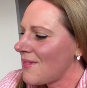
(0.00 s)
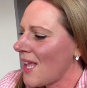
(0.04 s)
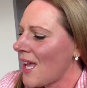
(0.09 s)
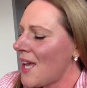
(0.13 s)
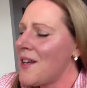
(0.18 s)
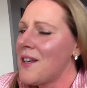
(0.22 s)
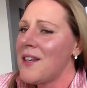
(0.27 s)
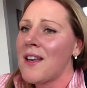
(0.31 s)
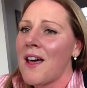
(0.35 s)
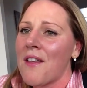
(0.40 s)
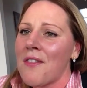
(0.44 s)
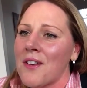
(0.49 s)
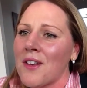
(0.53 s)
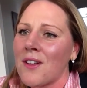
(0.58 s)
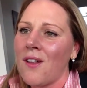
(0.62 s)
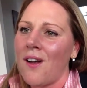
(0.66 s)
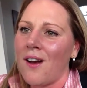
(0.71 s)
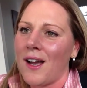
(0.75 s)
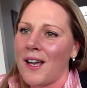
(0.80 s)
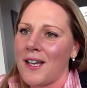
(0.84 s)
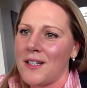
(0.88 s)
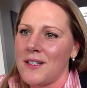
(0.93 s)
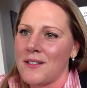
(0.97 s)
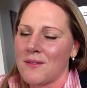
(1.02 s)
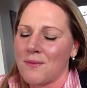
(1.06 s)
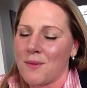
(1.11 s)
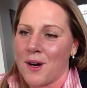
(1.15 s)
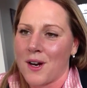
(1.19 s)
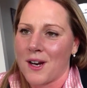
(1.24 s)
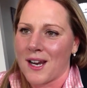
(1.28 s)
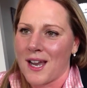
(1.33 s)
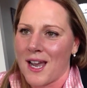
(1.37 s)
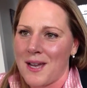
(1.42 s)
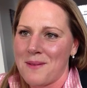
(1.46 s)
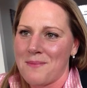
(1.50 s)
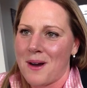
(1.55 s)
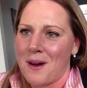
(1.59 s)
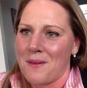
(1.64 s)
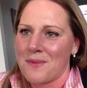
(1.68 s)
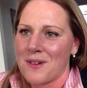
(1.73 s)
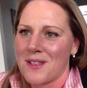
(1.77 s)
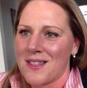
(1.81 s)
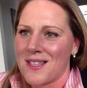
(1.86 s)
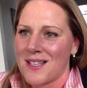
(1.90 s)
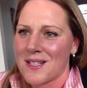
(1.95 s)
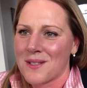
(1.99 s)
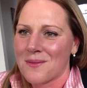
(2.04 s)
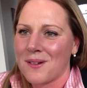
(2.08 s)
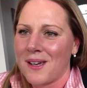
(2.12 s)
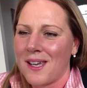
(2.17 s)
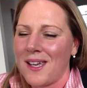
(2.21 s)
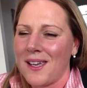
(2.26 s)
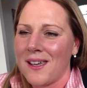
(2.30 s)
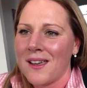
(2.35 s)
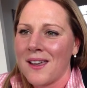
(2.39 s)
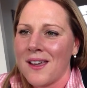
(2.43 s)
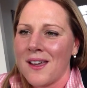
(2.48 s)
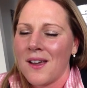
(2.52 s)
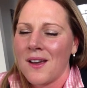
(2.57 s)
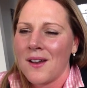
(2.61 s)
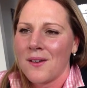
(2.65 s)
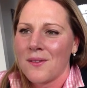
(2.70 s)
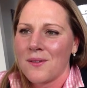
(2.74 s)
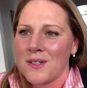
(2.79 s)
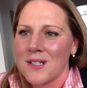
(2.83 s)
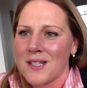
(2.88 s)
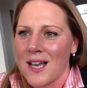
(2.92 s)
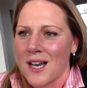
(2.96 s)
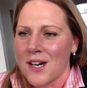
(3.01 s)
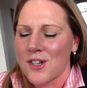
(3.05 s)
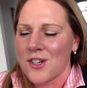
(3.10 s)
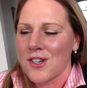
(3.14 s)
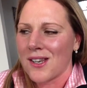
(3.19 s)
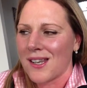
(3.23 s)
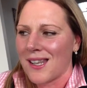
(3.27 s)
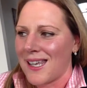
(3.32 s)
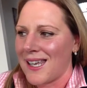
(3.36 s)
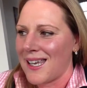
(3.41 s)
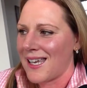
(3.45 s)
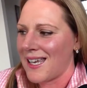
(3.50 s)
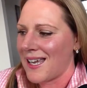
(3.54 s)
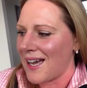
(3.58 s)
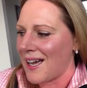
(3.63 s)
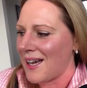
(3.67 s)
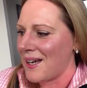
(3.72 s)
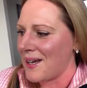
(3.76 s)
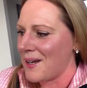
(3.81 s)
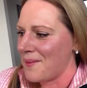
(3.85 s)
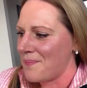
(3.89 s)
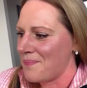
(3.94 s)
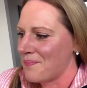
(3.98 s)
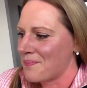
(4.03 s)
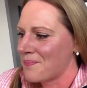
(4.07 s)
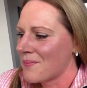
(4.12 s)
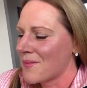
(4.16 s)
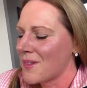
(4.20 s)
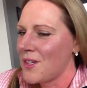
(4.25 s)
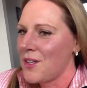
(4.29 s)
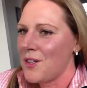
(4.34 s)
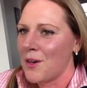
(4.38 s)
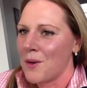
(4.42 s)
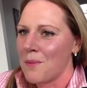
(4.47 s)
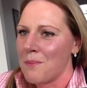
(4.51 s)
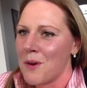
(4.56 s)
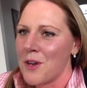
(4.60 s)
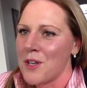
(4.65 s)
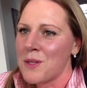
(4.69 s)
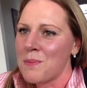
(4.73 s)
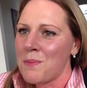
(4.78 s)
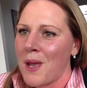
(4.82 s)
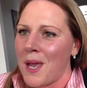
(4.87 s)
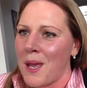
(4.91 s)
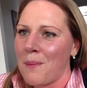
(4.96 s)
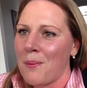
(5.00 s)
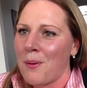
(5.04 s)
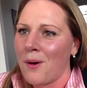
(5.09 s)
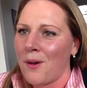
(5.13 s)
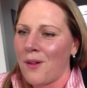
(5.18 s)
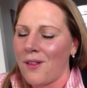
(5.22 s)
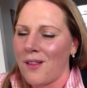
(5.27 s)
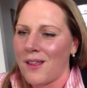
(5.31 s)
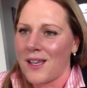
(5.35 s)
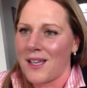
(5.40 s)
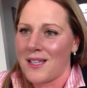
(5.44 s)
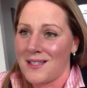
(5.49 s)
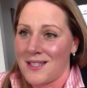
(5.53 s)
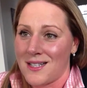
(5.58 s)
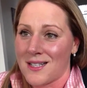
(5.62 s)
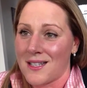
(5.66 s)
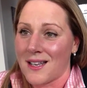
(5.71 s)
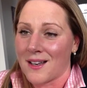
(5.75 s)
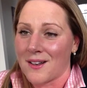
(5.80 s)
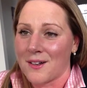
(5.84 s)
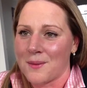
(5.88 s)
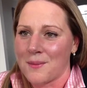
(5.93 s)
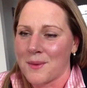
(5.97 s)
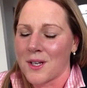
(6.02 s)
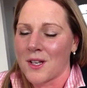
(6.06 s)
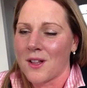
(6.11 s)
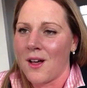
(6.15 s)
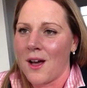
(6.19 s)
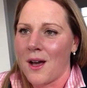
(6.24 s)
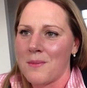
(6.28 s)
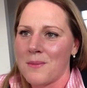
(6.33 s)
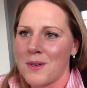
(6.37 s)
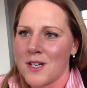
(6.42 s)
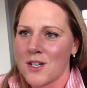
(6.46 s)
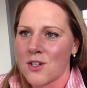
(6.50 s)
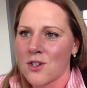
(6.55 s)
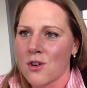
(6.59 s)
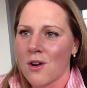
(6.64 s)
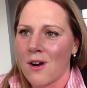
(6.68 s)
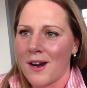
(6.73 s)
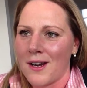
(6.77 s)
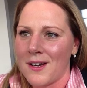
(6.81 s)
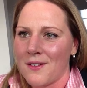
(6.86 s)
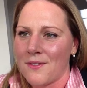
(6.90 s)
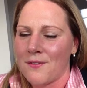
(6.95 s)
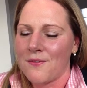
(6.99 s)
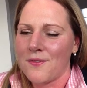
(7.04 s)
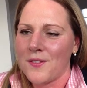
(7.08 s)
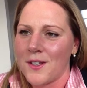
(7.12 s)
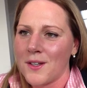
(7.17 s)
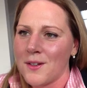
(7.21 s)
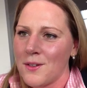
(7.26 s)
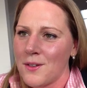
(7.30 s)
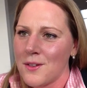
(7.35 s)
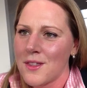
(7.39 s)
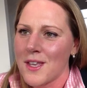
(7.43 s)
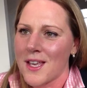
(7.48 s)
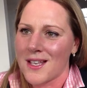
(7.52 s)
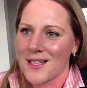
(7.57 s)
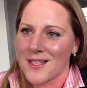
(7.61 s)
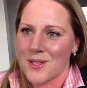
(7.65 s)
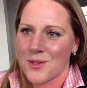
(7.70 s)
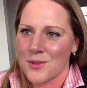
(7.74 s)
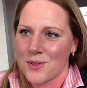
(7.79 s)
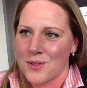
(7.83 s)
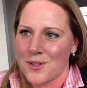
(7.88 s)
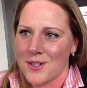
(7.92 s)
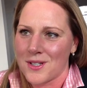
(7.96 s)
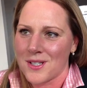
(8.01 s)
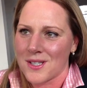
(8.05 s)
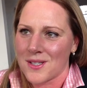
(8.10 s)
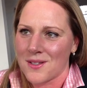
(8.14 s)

And another client where it came up with this week was actually, you know, most people in this economic climate are trying to fill their stores.